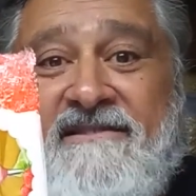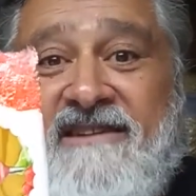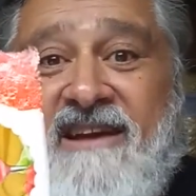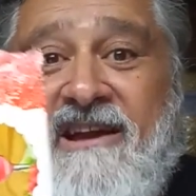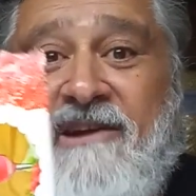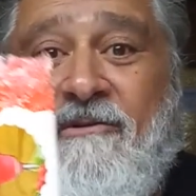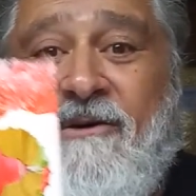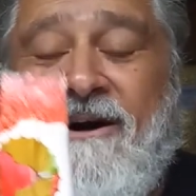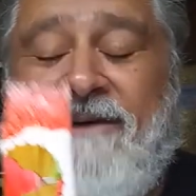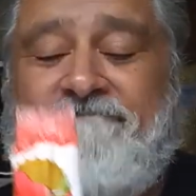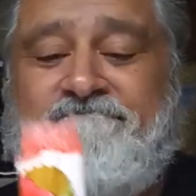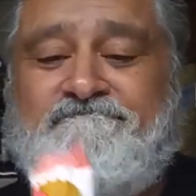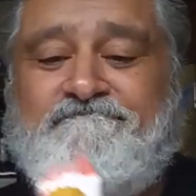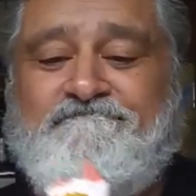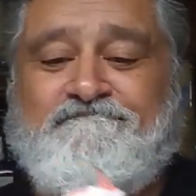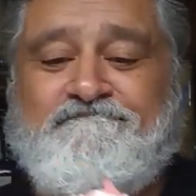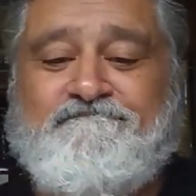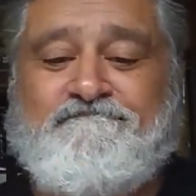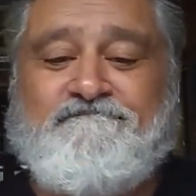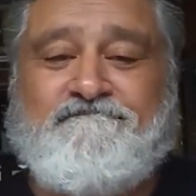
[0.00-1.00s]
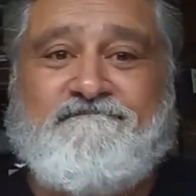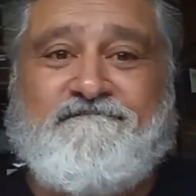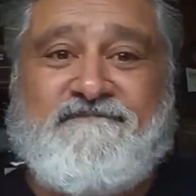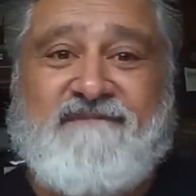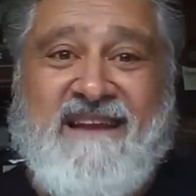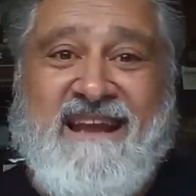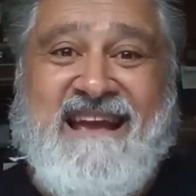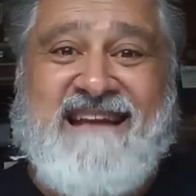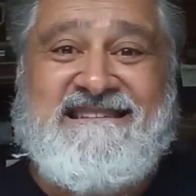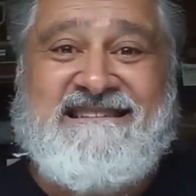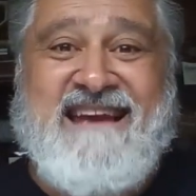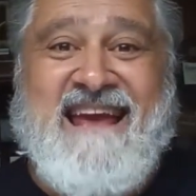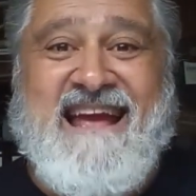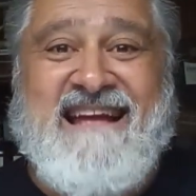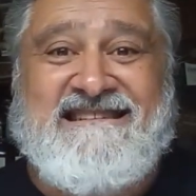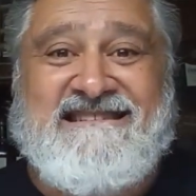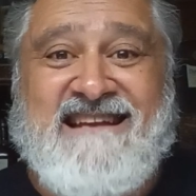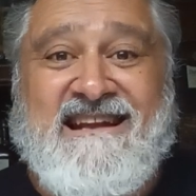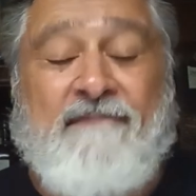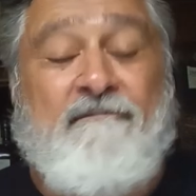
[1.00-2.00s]
Tell you what, get your
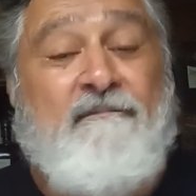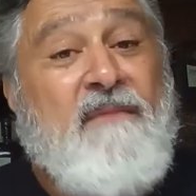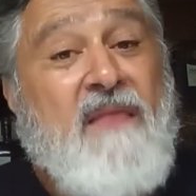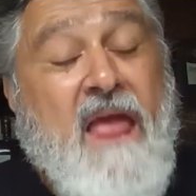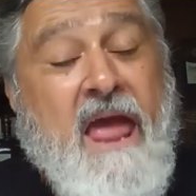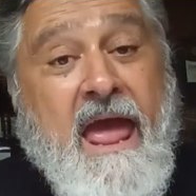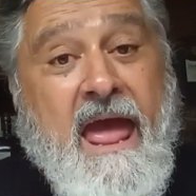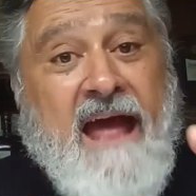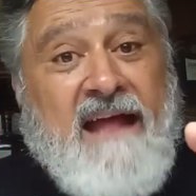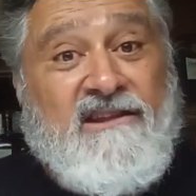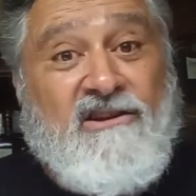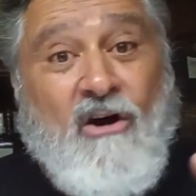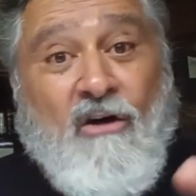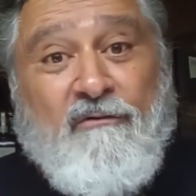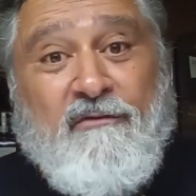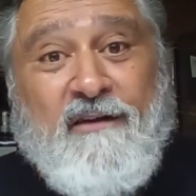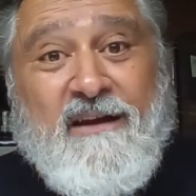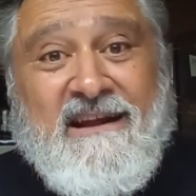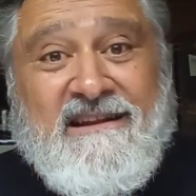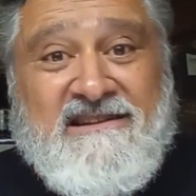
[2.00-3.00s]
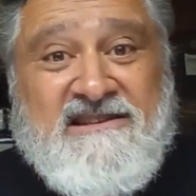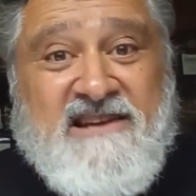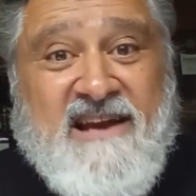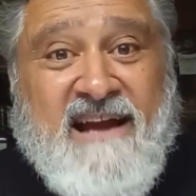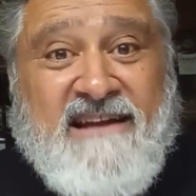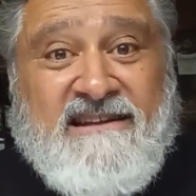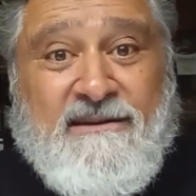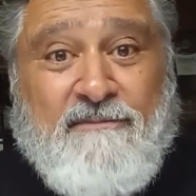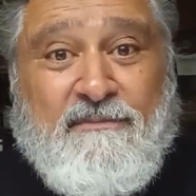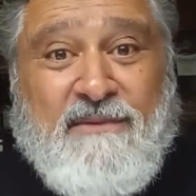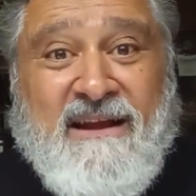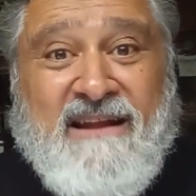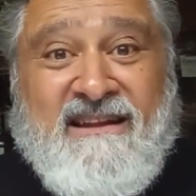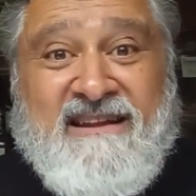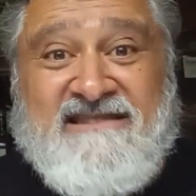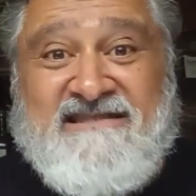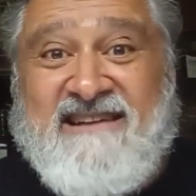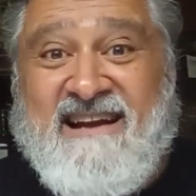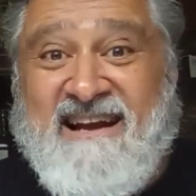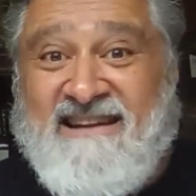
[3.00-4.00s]
hands on them. And don't forget to check out the
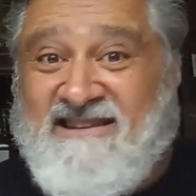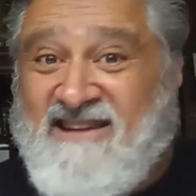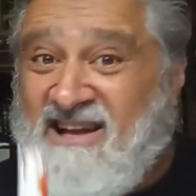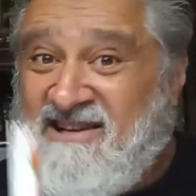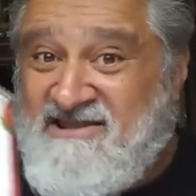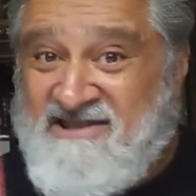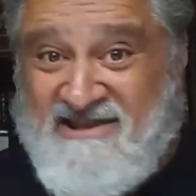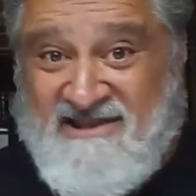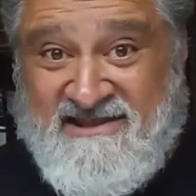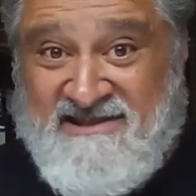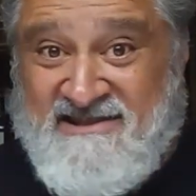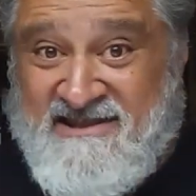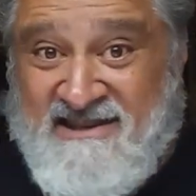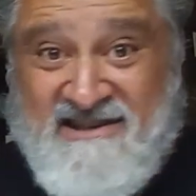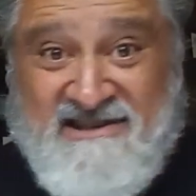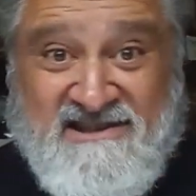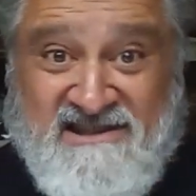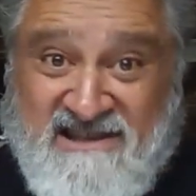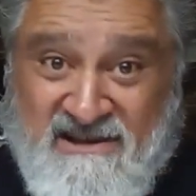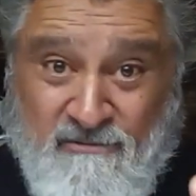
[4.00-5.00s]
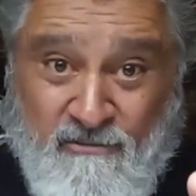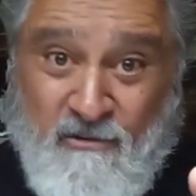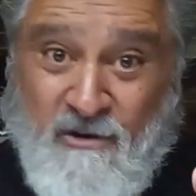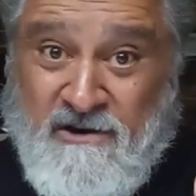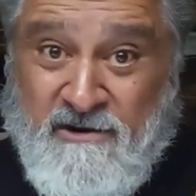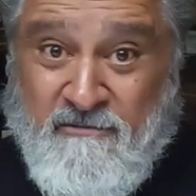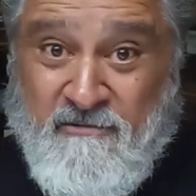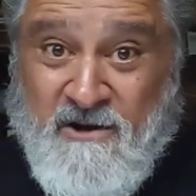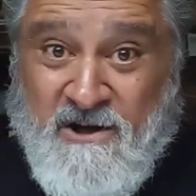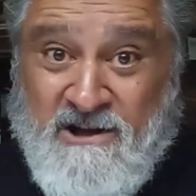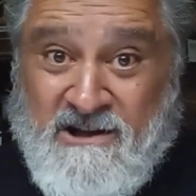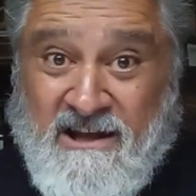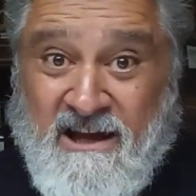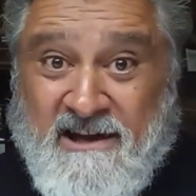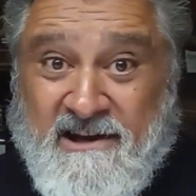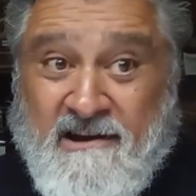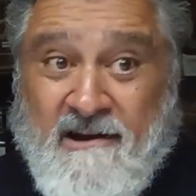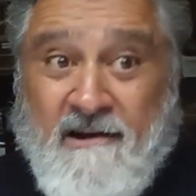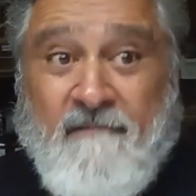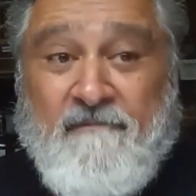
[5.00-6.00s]
playlist. I got tons of these things. You see what one you really
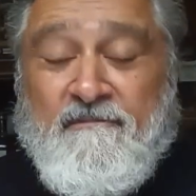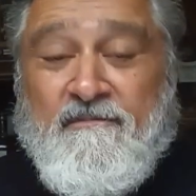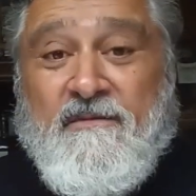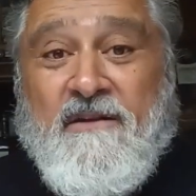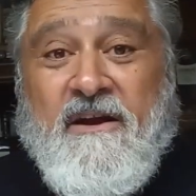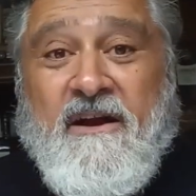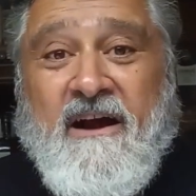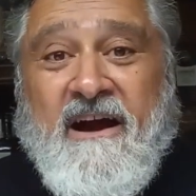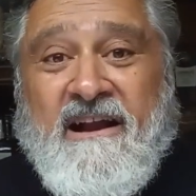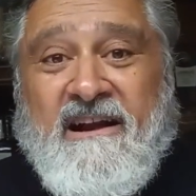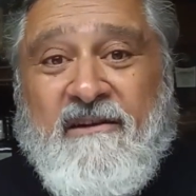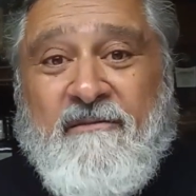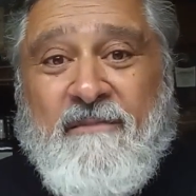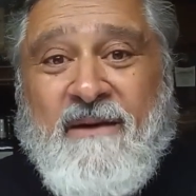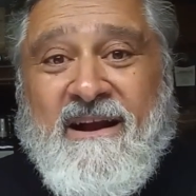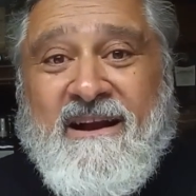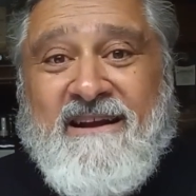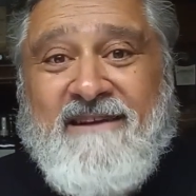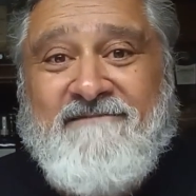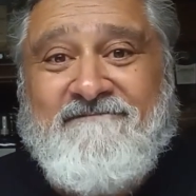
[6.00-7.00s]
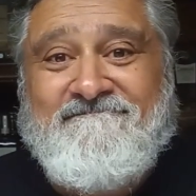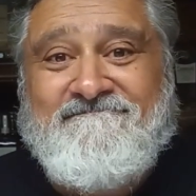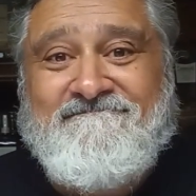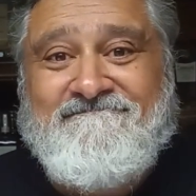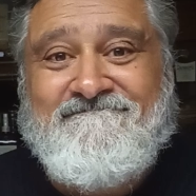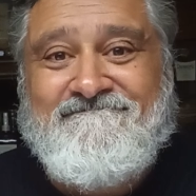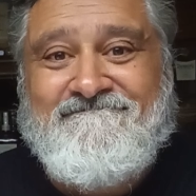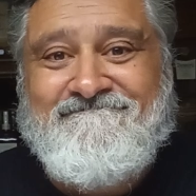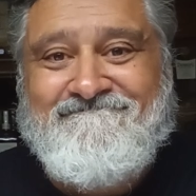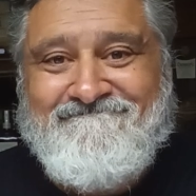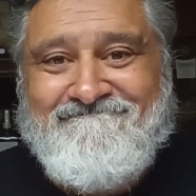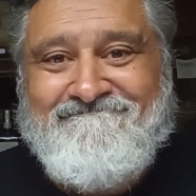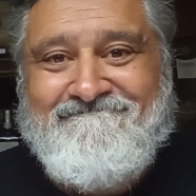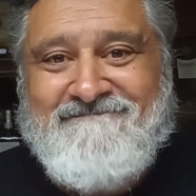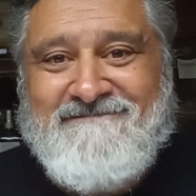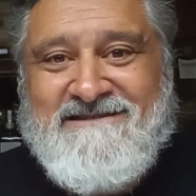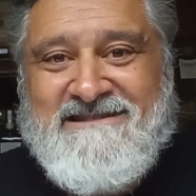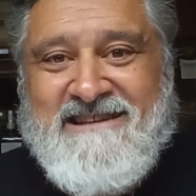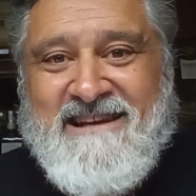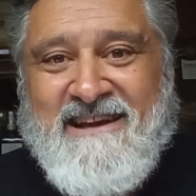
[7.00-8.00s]
like. All right, everybody.
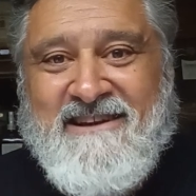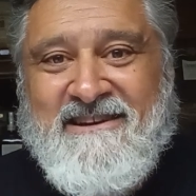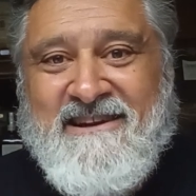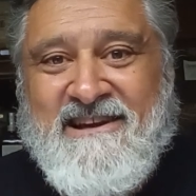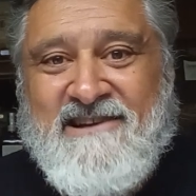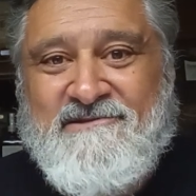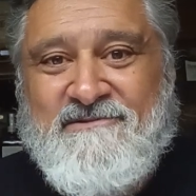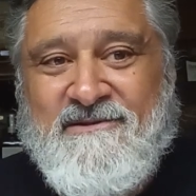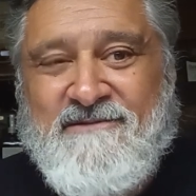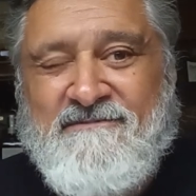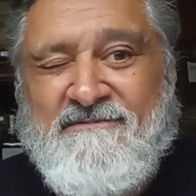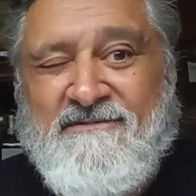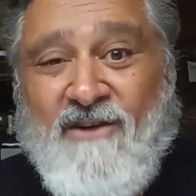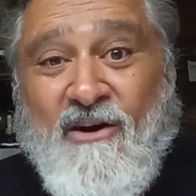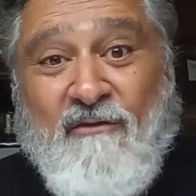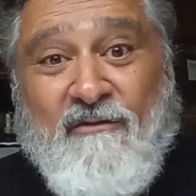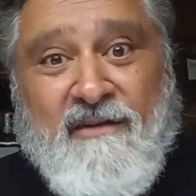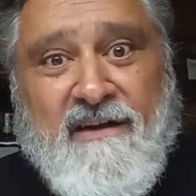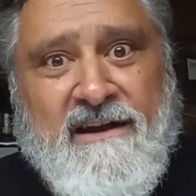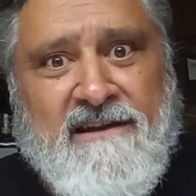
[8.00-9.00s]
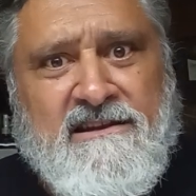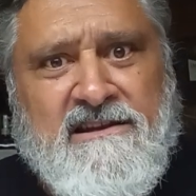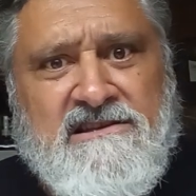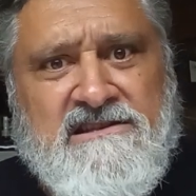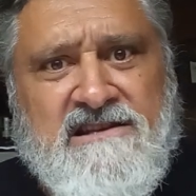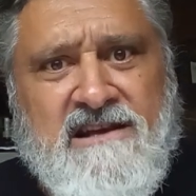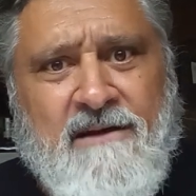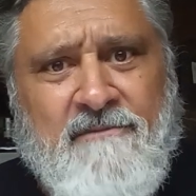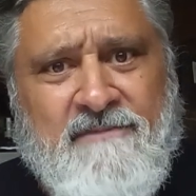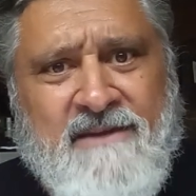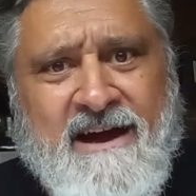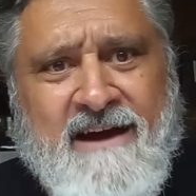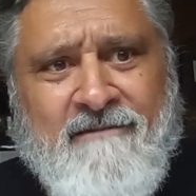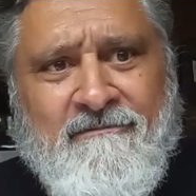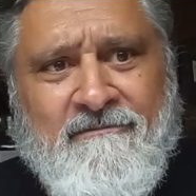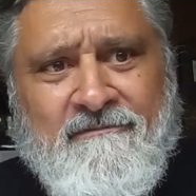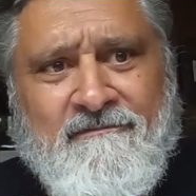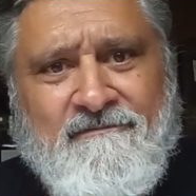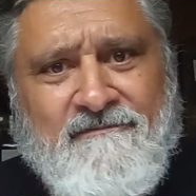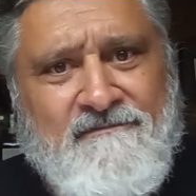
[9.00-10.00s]
See you on the next one. Don't forget to sub now.